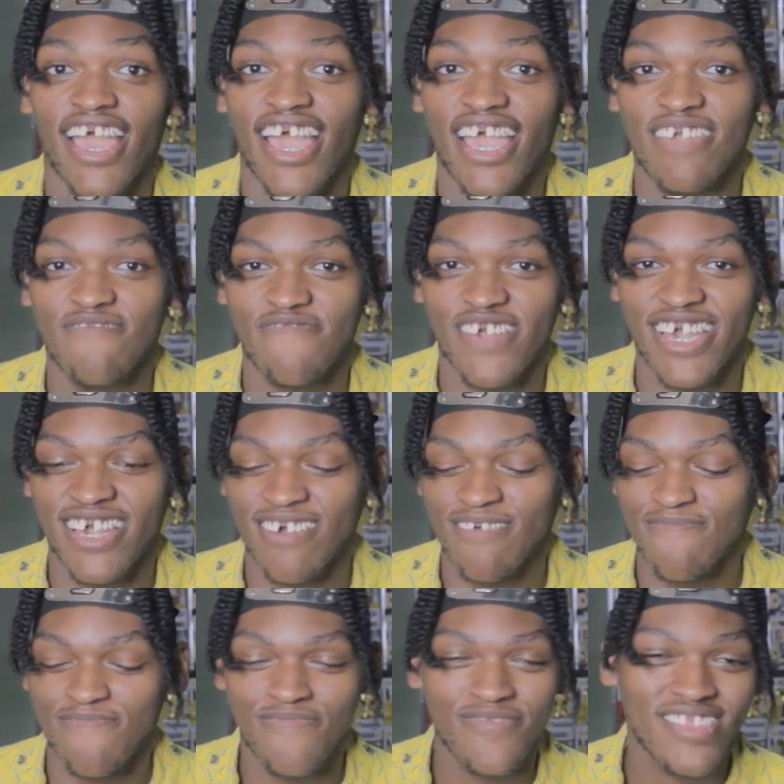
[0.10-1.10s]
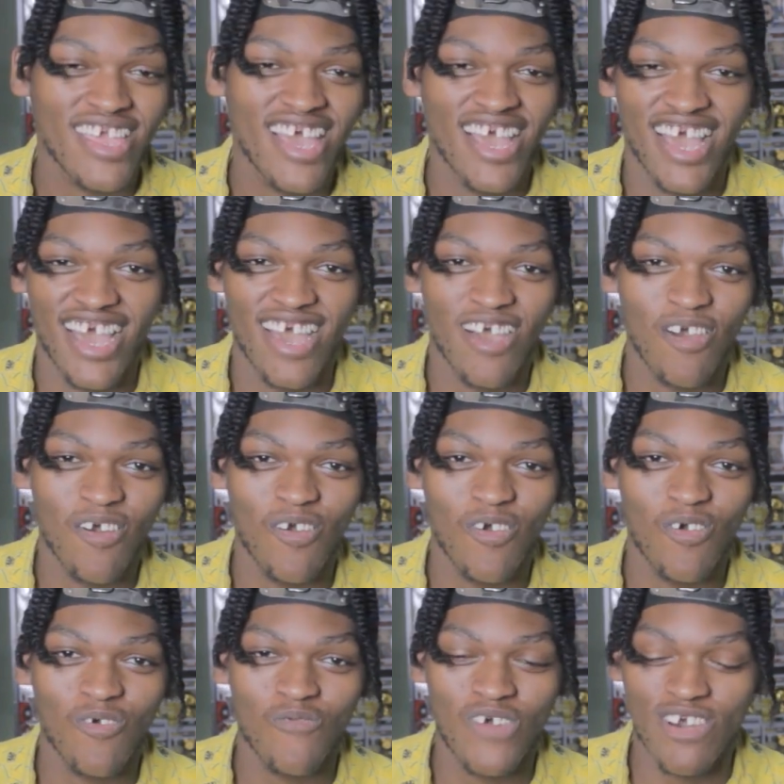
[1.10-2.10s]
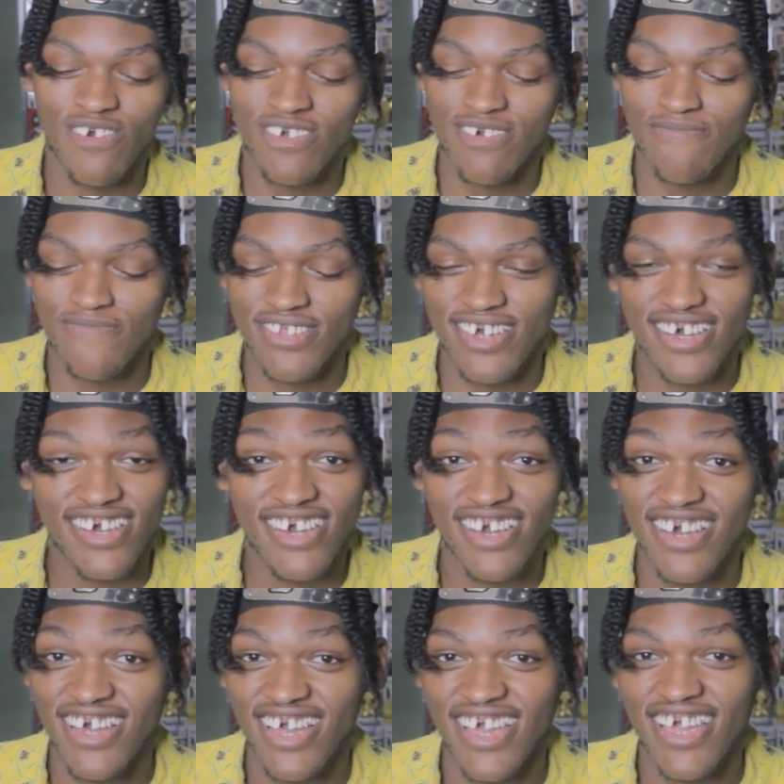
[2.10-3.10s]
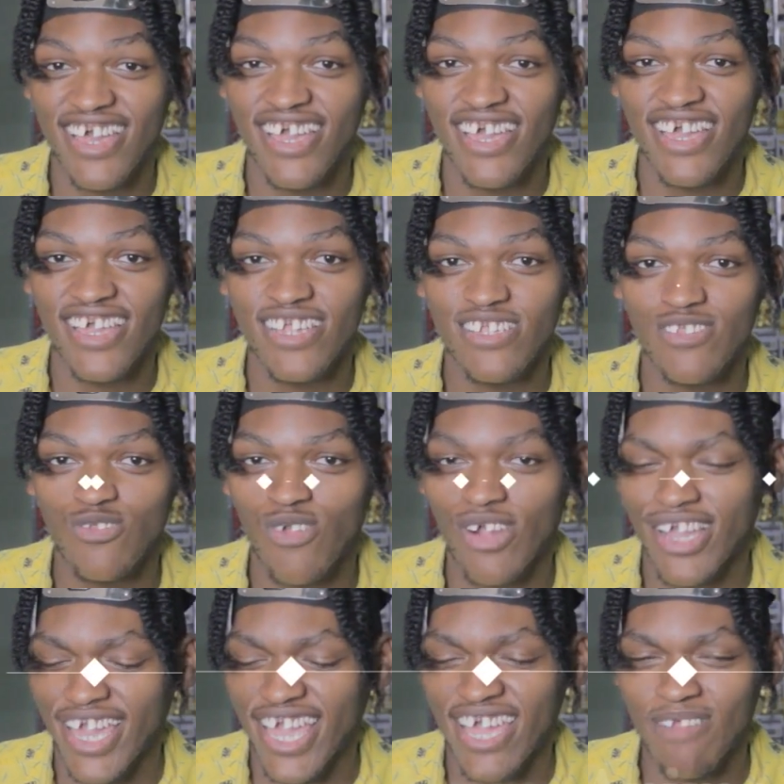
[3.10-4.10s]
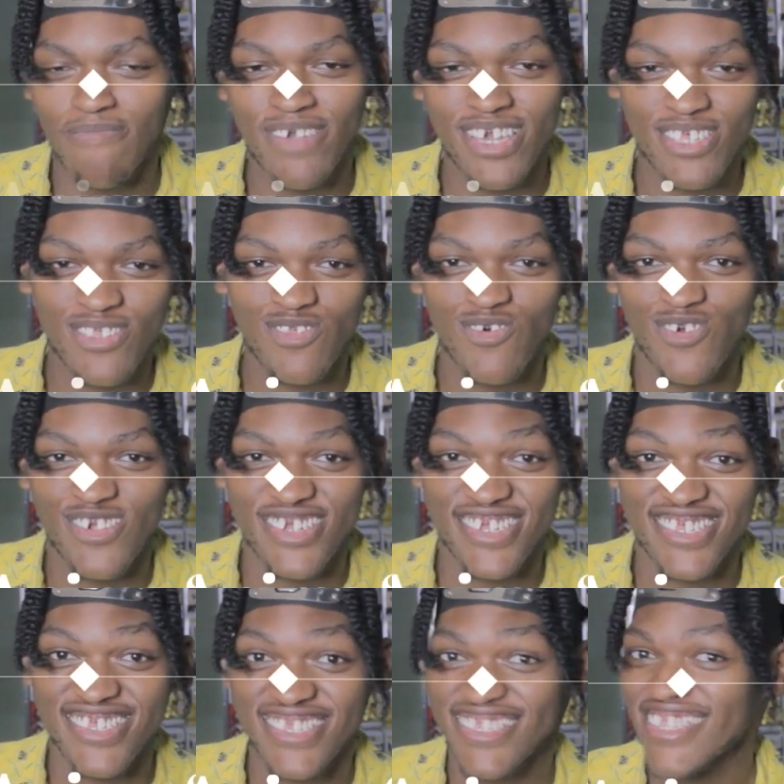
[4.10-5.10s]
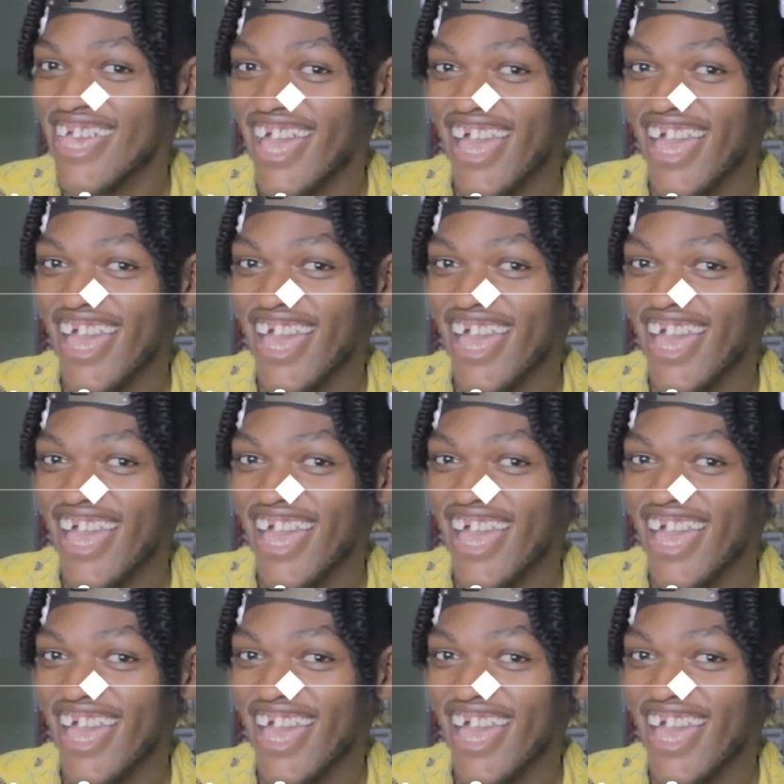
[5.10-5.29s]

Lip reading: Hey fam, welcome to Drunk Anime Stories,